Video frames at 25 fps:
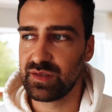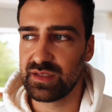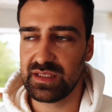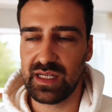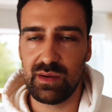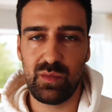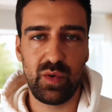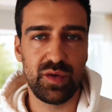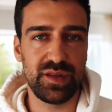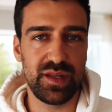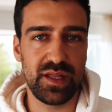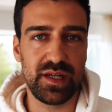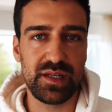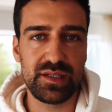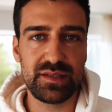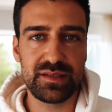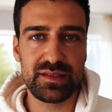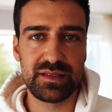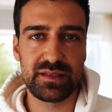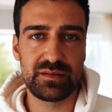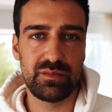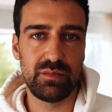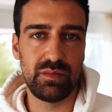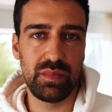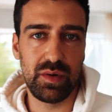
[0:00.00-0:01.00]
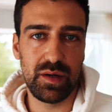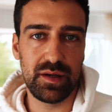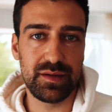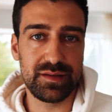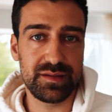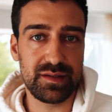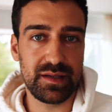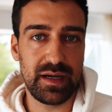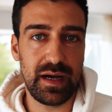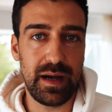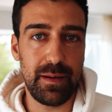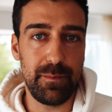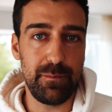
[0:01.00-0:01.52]
someone else,
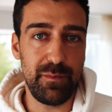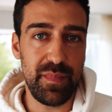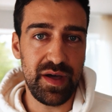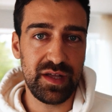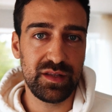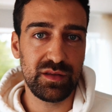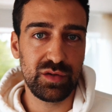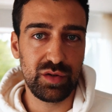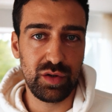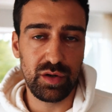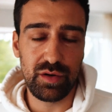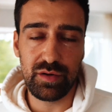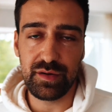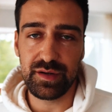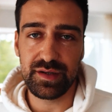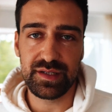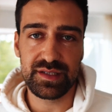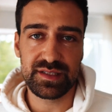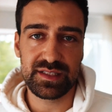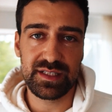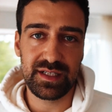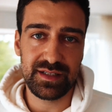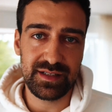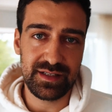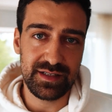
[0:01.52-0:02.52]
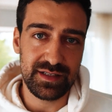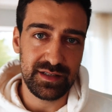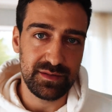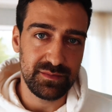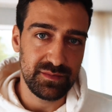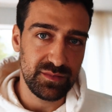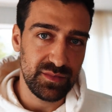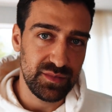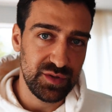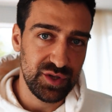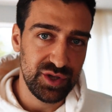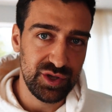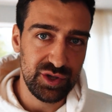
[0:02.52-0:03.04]
but a mentor is gonna
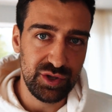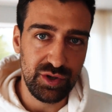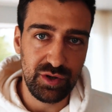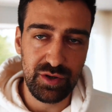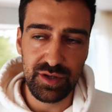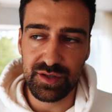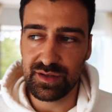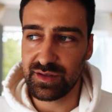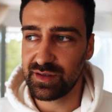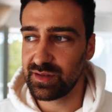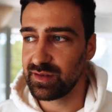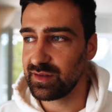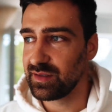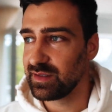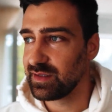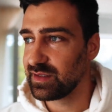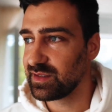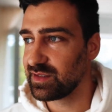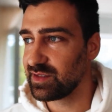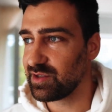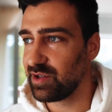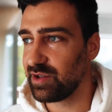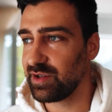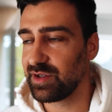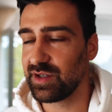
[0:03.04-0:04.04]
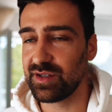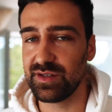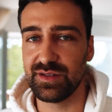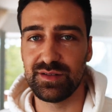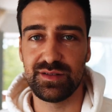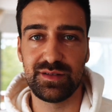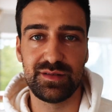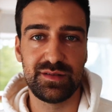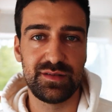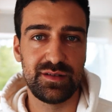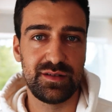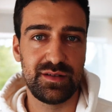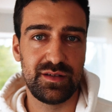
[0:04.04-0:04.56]
short
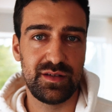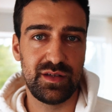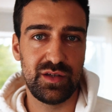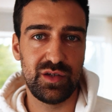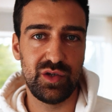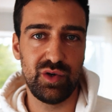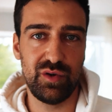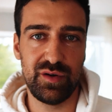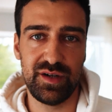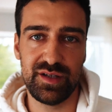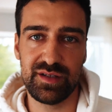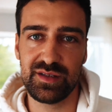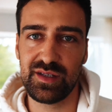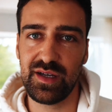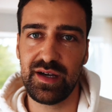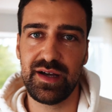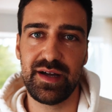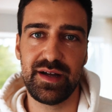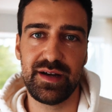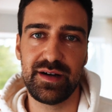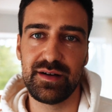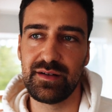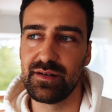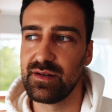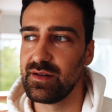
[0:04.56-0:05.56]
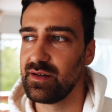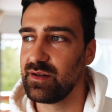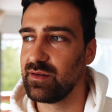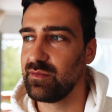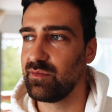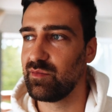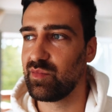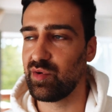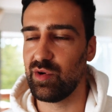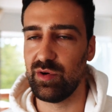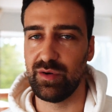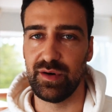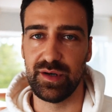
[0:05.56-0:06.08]
circuit your entire
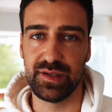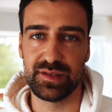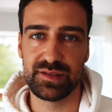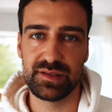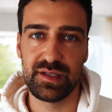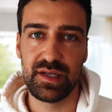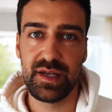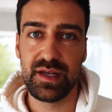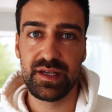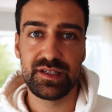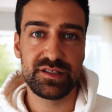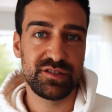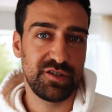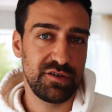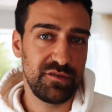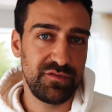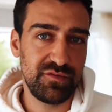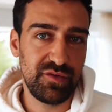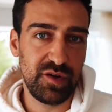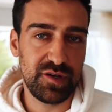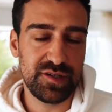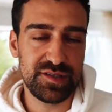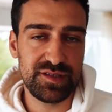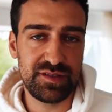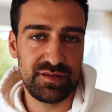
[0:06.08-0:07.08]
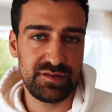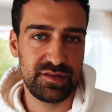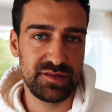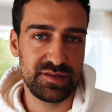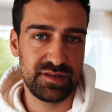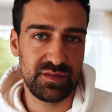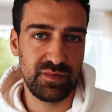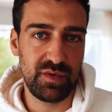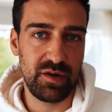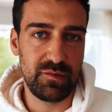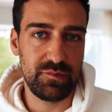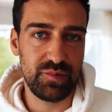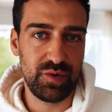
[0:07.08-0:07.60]
progress. So if you are
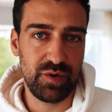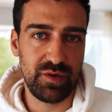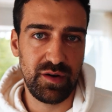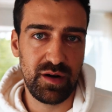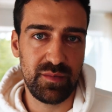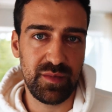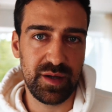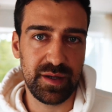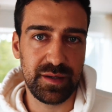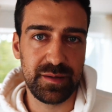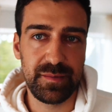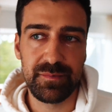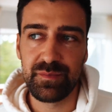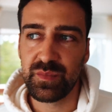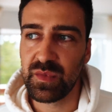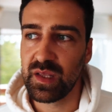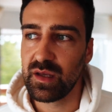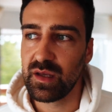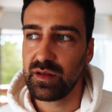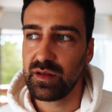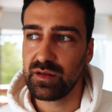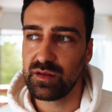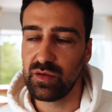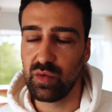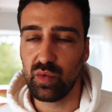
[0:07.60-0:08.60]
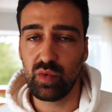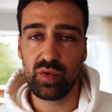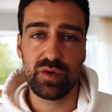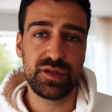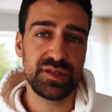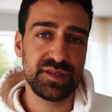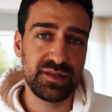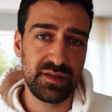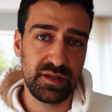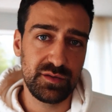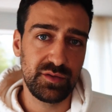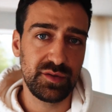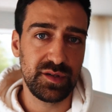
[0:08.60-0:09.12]
serious about programming, the
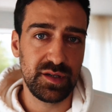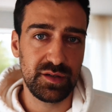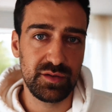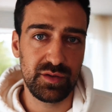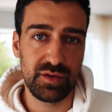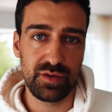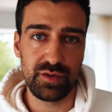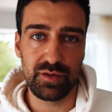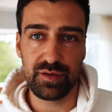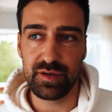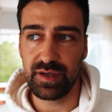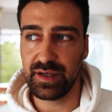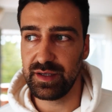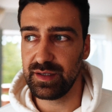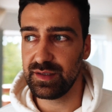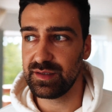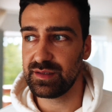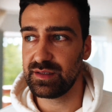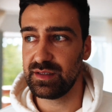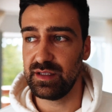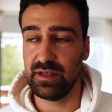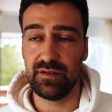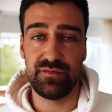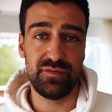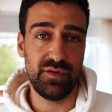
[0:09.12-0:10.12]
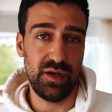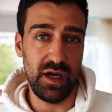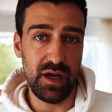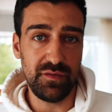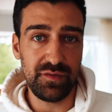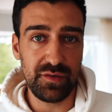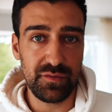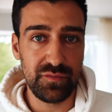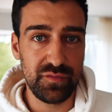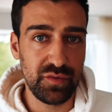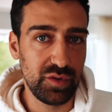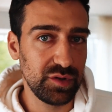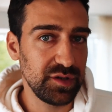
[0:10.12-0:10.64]
worst that you can do is if you
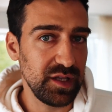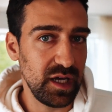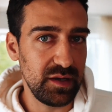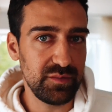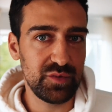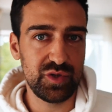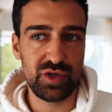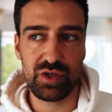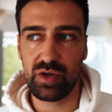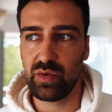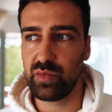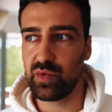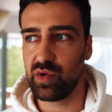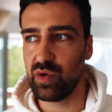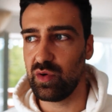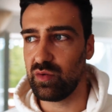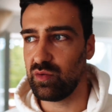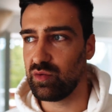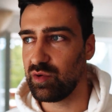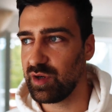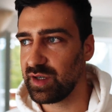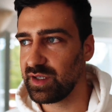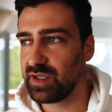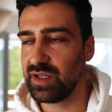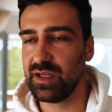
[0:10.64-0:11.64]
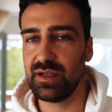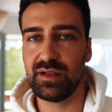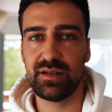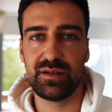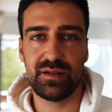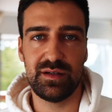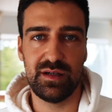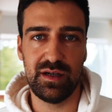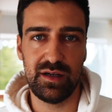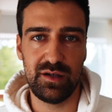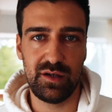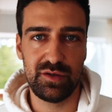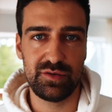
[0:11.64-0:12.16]
have a full-time job, you're working
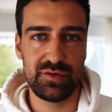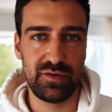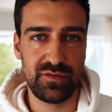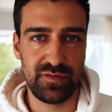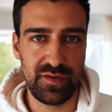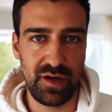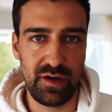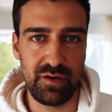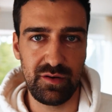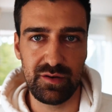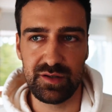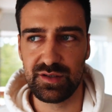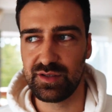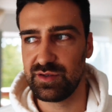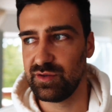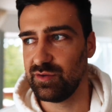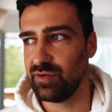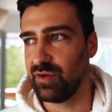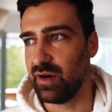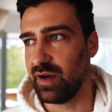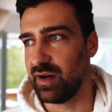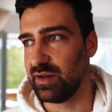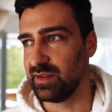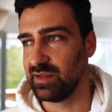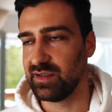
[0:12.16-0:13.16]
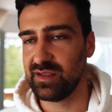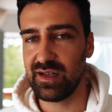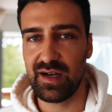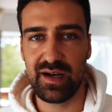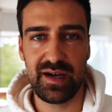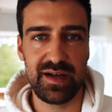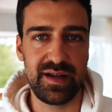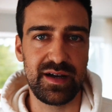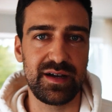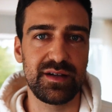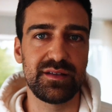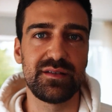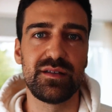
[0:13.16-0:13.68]
a lot of hours, you are
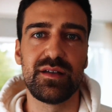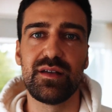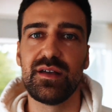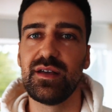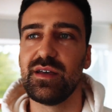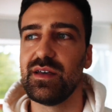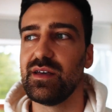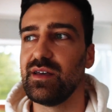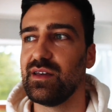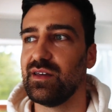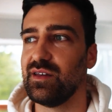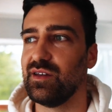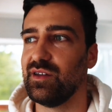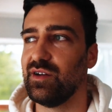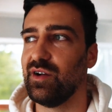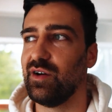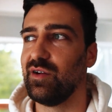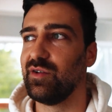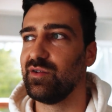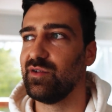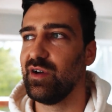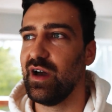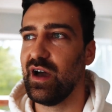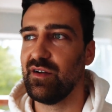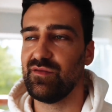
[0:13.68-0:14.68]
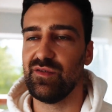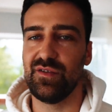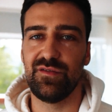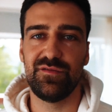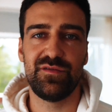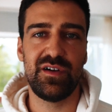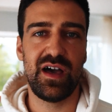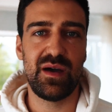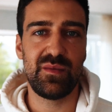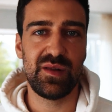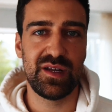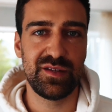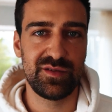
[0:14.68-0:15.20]
tired, you know, you have a
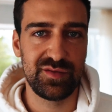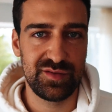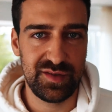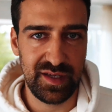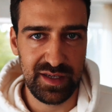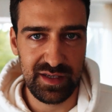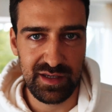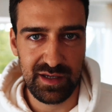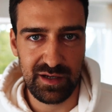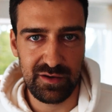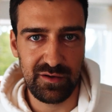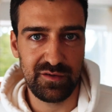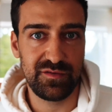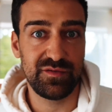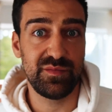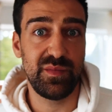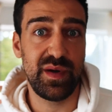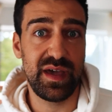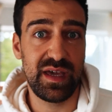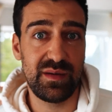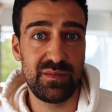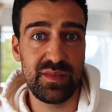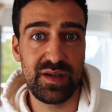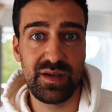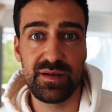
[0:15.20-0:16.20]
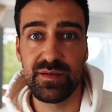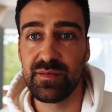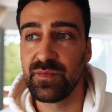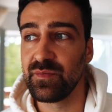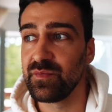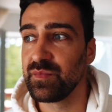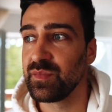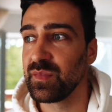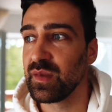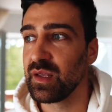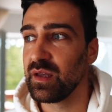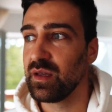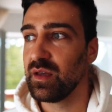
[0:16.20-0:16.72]
family to take care of maybe.
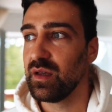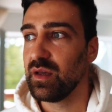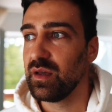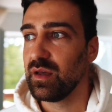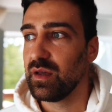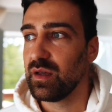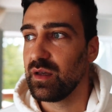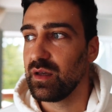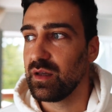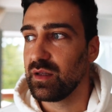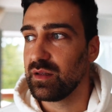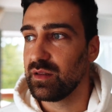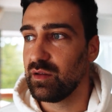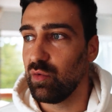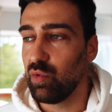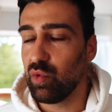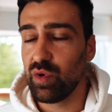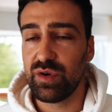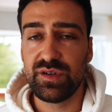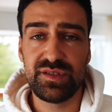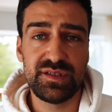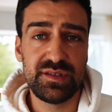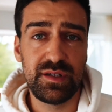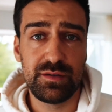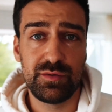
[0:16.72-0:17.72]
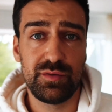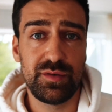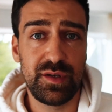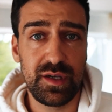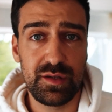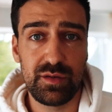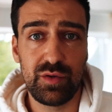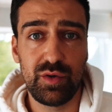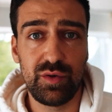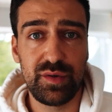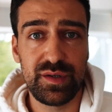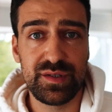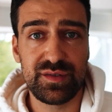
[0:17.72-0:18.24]
The worst that you
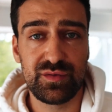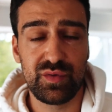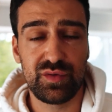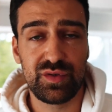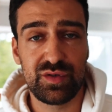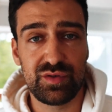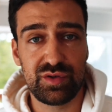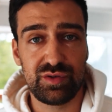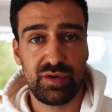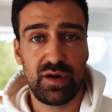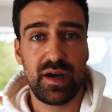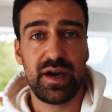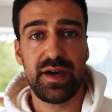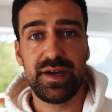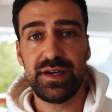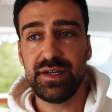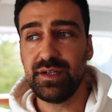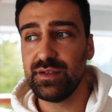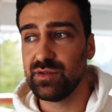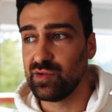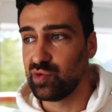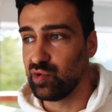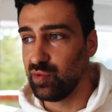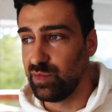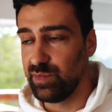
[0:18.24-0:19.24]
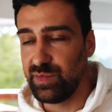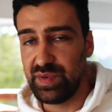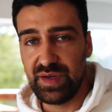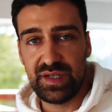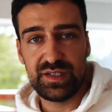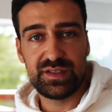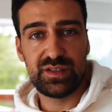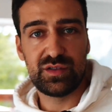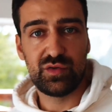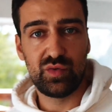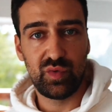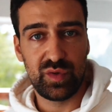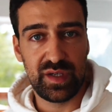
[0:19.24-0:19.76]
can do is to try to
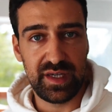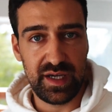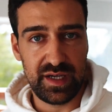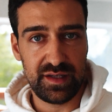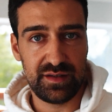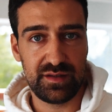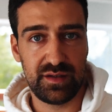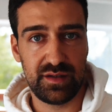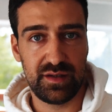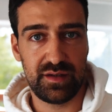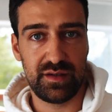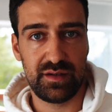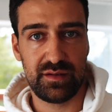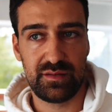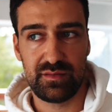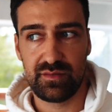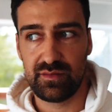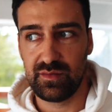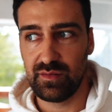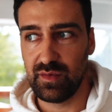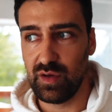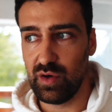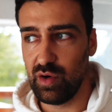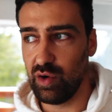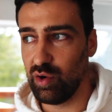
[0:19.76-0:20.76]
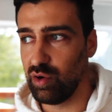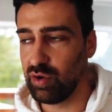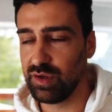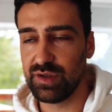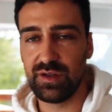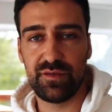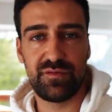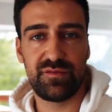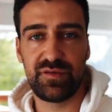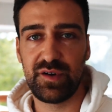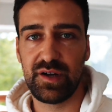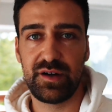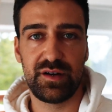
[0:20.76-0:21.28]
piece together all
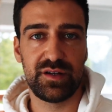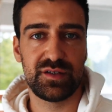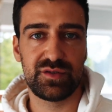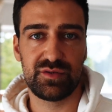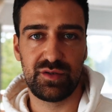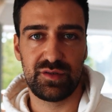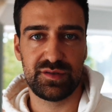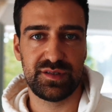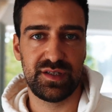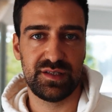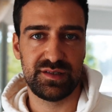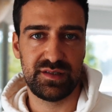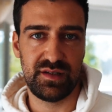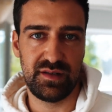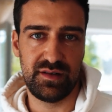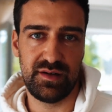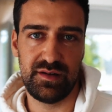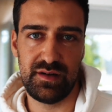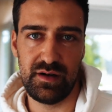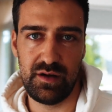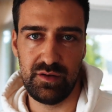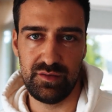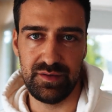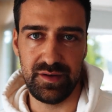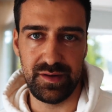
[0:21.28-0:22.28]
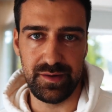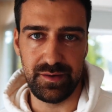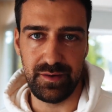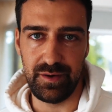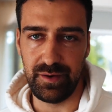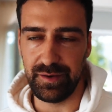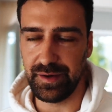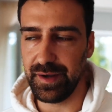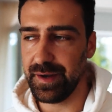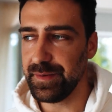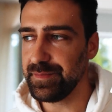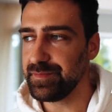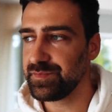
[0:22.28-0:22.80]
the free resources that are out there,
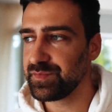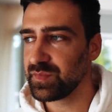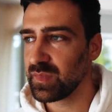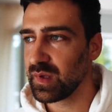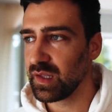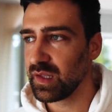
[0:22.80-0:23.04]
okay?